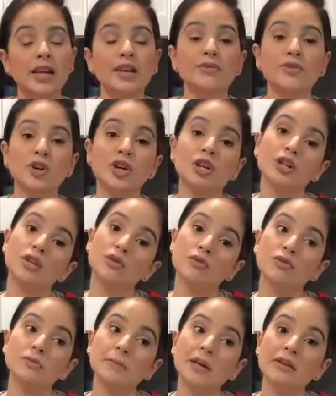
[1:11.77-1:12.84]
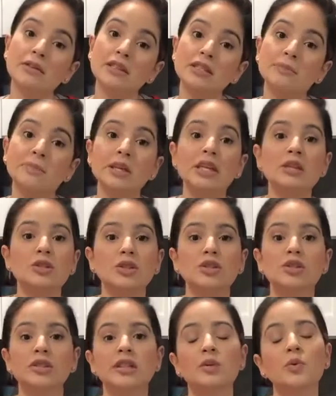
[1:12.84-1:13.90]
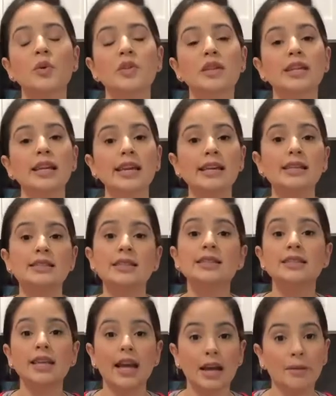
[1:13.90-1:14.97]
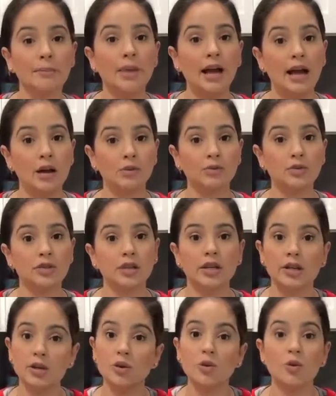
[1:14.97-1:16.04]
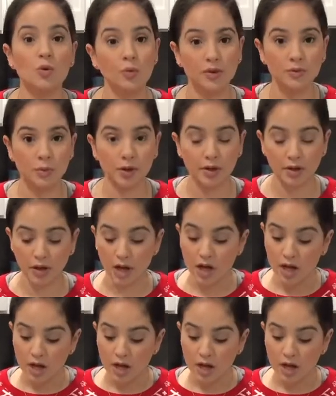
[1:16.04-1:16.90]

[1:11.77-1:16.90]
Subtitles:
If you're gonna use my recipe, just stick with an 8 to 10 pounds. It'll always work.